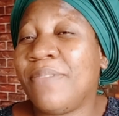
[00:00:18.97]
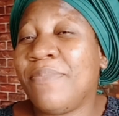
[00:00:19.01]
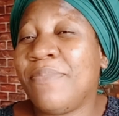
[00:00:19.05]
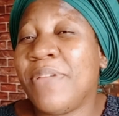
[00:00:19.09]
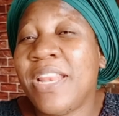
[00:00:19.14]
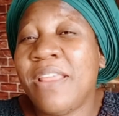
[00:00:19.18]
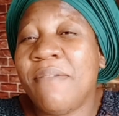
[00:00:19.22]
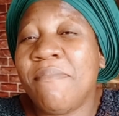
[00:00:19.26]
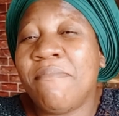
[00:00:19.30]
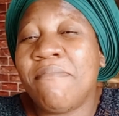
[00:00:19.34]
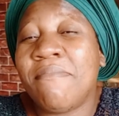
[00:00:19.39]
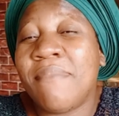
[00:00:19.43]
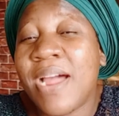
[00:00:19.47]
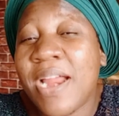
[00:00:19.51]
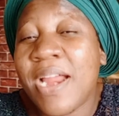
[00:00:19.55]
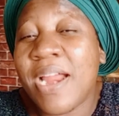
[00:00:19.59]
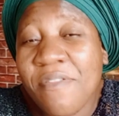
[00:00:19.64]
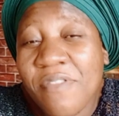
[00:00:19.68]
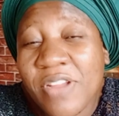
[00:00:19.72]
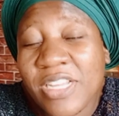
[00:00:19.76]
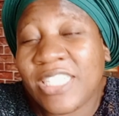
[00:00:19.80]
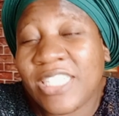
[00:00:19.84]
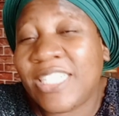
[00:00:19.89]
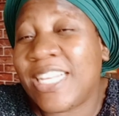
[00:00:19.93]
I mean, a
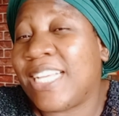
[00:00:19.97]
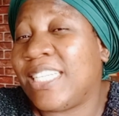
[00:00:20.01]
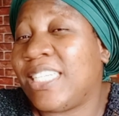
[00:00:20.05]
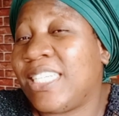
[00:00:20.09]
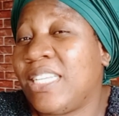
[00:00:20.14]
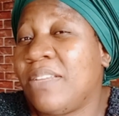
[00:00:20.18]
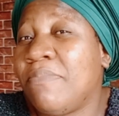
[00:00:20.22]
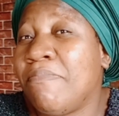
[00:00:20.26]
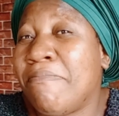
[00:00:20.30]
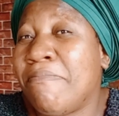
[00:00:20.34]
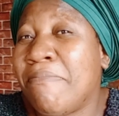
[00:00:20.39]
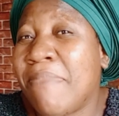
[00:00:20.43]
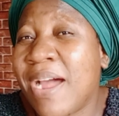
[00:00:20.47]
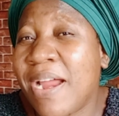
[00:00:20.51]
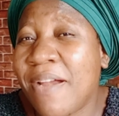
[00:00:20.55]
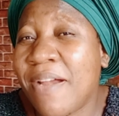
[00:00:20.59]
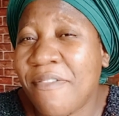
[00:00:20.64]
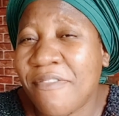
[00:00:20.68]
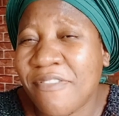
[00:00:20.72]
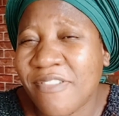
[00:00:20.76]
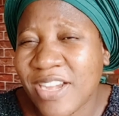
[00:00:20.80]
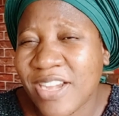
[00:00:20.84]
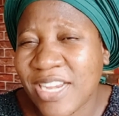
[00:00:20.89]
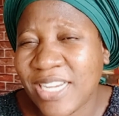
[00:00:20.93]
marriage that she
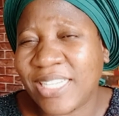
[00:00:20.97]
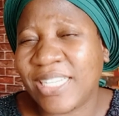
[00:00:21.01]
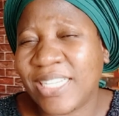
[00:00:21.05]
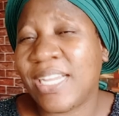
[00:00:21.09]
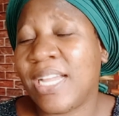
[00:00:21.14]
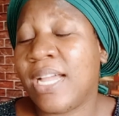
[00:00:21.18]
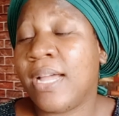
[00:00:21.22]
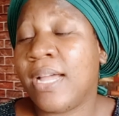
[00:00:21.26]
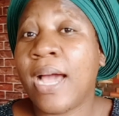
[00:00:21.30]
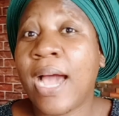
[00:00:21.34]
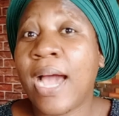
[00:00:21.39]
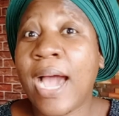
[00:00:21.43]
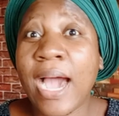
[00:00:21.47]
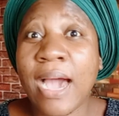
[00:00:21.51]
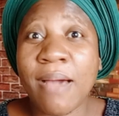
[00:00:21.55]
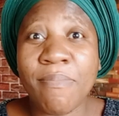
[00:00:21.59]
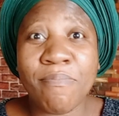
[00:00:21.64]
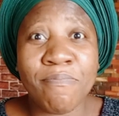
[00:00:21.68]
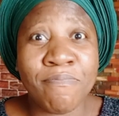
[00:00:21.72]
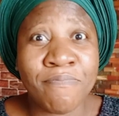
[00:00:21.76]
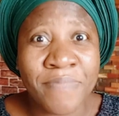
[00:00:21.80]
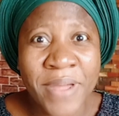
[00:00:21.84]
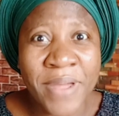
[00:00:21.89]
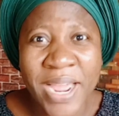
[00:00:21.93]
married her
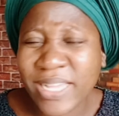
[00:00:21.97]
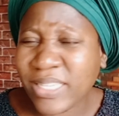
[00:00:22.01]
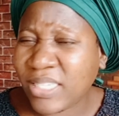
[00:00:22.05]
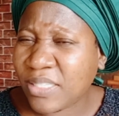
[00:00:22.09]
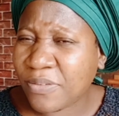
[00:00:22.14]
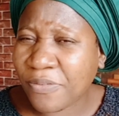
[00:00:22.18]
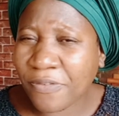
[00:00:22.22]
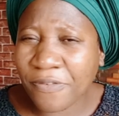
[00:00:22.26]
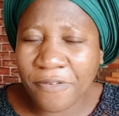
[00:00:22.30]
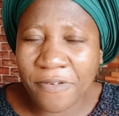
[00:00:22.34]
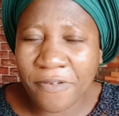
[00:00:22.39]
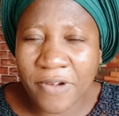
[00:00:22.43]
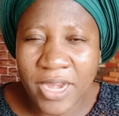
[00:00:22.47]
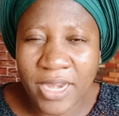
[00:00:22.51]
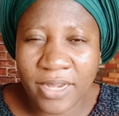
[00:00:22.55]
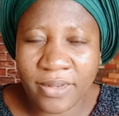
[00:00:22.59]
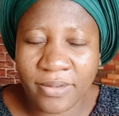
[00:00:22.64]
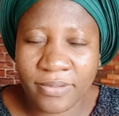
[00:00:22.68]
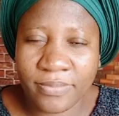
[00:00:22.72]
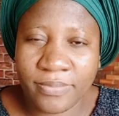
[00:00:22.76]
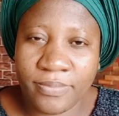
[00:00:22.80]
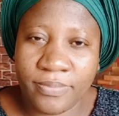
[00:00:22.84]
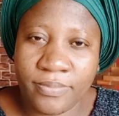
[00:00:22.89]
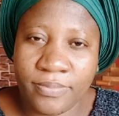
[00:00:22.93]
best friend.